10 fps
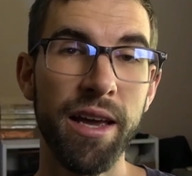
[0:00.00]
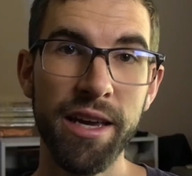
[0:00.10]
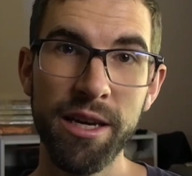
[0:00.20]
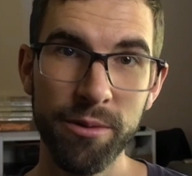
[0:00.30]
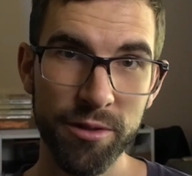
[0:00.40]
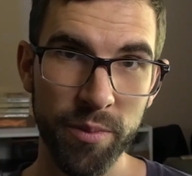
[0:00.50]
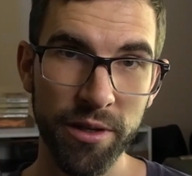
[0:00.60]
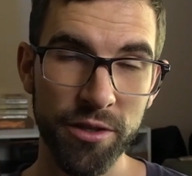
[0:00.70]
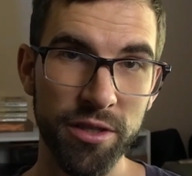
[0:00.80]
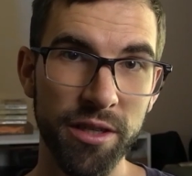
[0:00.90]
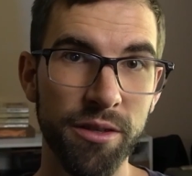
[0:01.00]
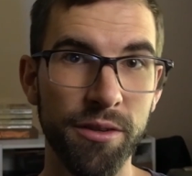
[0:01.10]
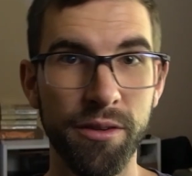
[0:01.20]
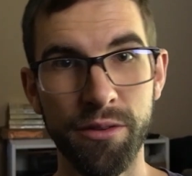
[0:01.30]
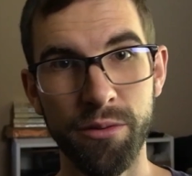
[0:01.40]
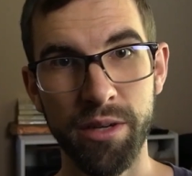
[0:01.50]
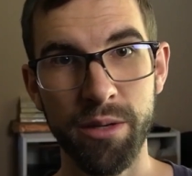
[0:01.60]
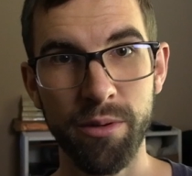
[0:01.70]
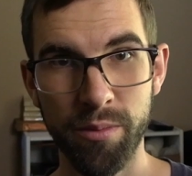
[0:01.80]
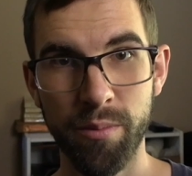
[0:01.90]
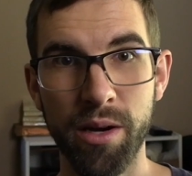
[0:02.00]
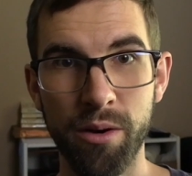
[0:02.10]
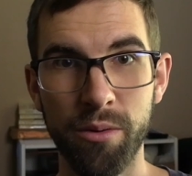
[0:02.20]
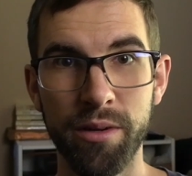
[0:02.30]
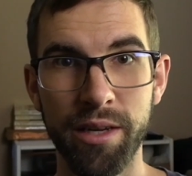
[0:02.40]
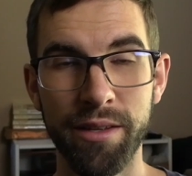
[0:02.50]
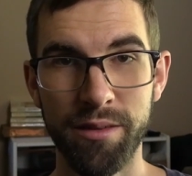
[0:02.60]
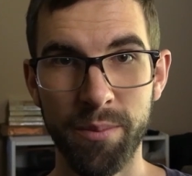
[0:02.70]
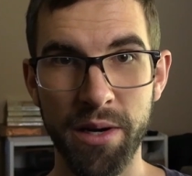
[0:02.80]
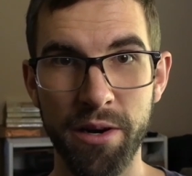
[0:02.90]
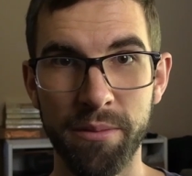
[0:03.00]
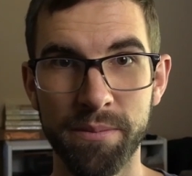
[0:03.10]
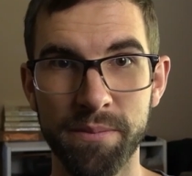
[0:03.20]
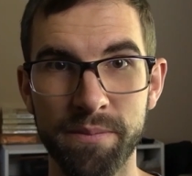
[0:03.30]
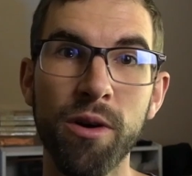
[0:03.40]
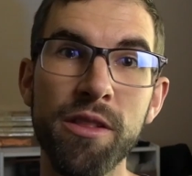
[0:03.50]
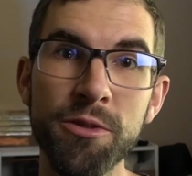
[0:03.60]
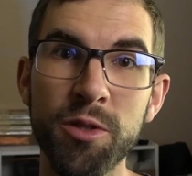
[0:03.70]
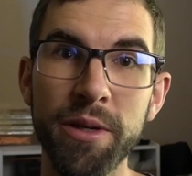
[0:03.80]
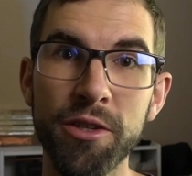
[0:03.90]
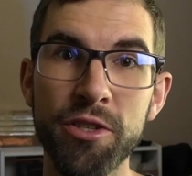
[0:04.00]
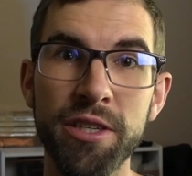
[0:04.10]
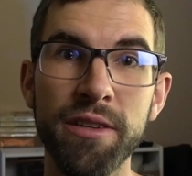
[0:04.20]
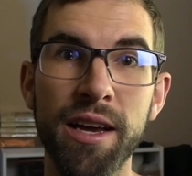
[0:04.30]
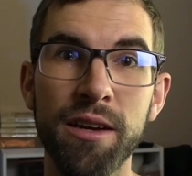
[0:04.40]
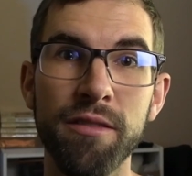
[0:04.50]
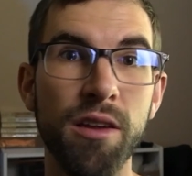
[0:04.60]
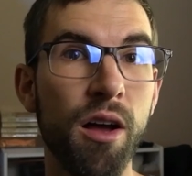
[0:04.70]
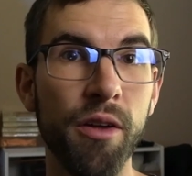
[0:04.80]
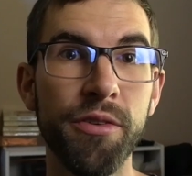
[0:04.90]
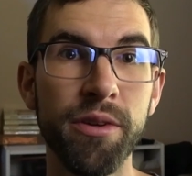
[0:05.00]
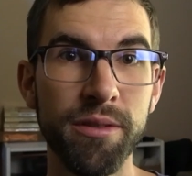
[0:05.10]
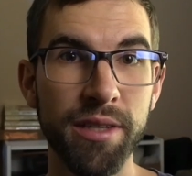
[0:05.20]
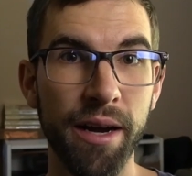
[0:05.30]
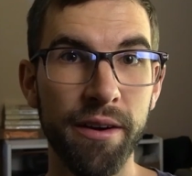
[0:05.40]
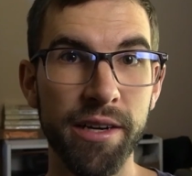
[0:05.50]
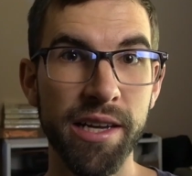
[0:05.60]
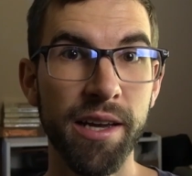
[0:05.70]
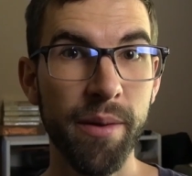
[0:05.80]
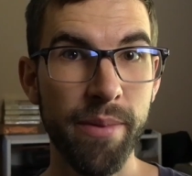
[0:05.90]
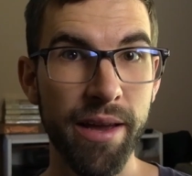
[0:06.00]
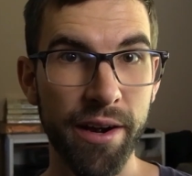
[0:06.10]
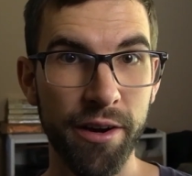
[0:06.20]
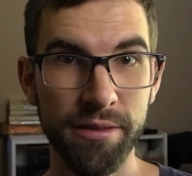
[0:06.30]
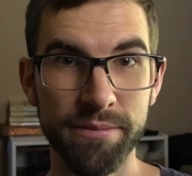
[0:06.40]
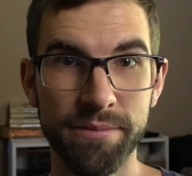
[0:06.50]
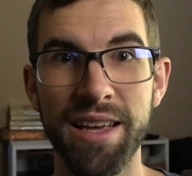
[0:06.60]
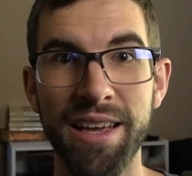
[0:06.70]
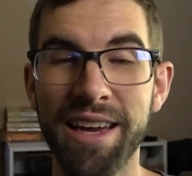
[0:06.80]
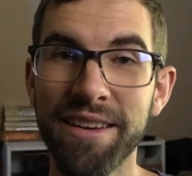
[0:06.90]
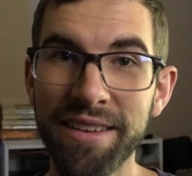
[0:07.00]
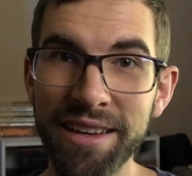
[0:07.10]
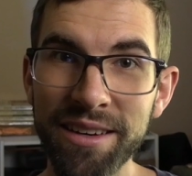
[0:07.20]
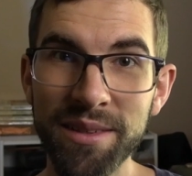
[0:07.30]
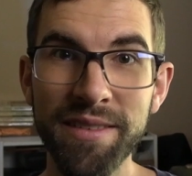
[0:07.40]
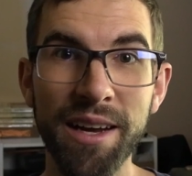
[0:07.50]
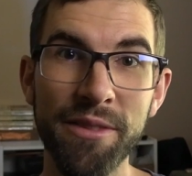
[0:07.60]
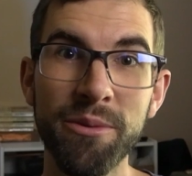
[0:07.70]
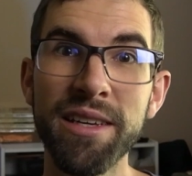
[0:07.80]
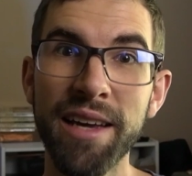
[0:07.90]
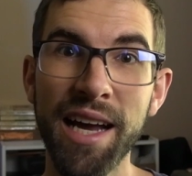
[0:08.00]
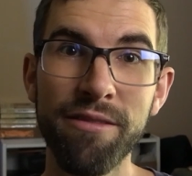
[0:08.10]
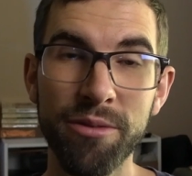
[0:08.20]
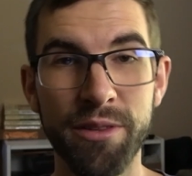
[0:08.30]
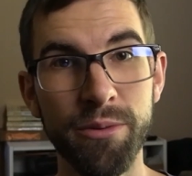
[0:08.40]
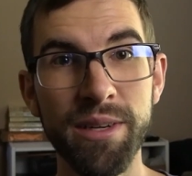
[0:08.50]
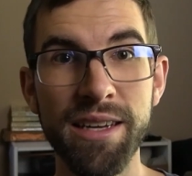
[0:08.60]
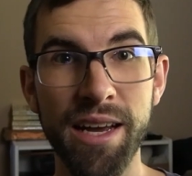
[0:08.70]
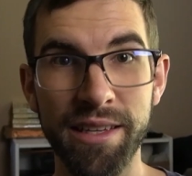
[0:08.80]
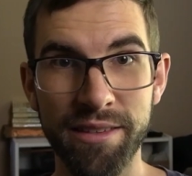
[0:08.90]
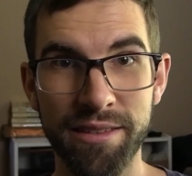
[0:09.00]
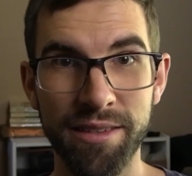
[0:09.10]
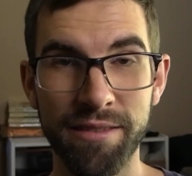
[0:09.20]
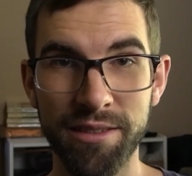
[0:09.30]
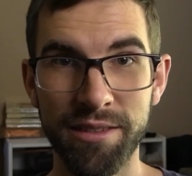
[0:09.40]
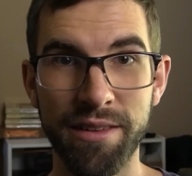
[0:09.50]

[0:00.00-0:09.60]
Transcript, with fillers: eight with spear shield, three with bow and spear. One of those spear shield elves also is carrying a banner. And then we've got three cavalry, three knights of the